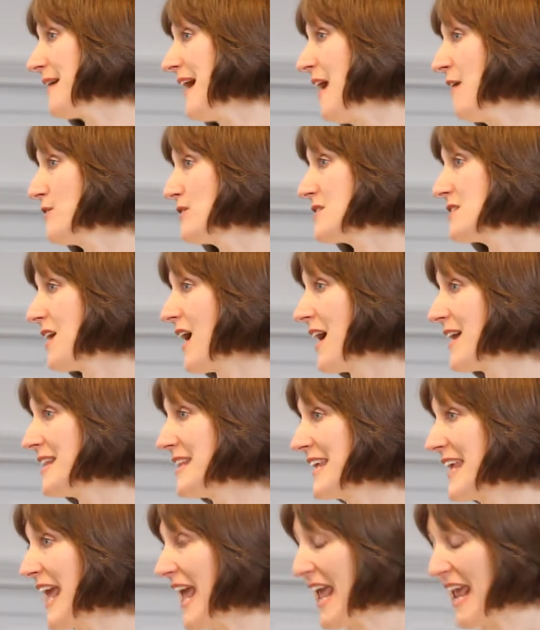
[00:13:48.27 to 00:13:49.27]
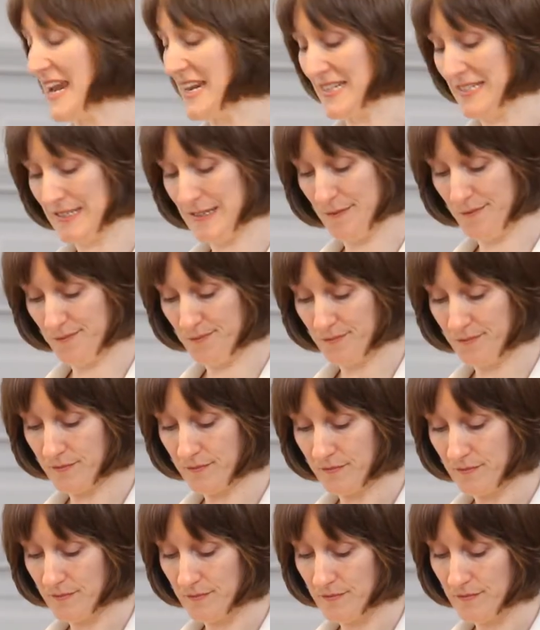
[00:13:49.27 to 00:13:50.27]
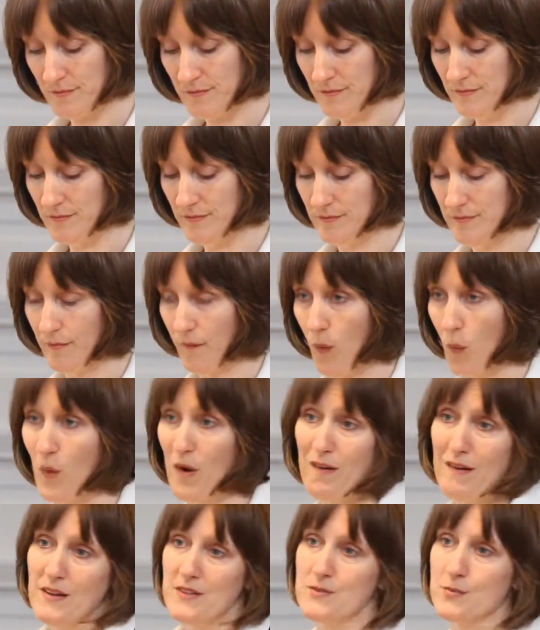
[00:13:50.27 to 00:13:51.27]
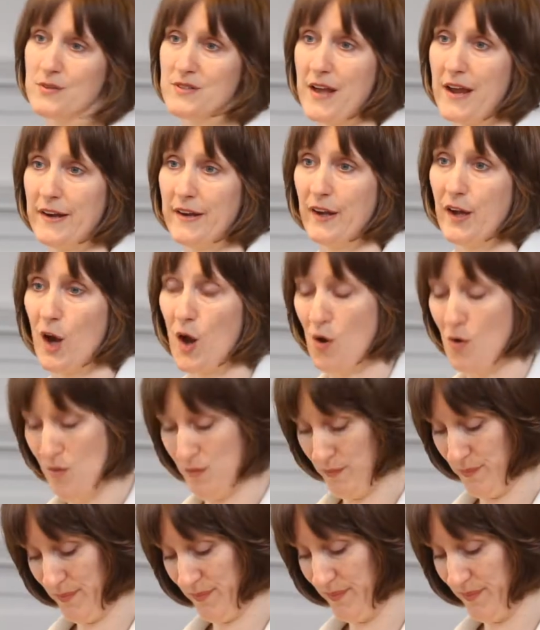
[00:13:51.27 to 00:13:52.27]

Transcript: outside the gate. Where else was I to go?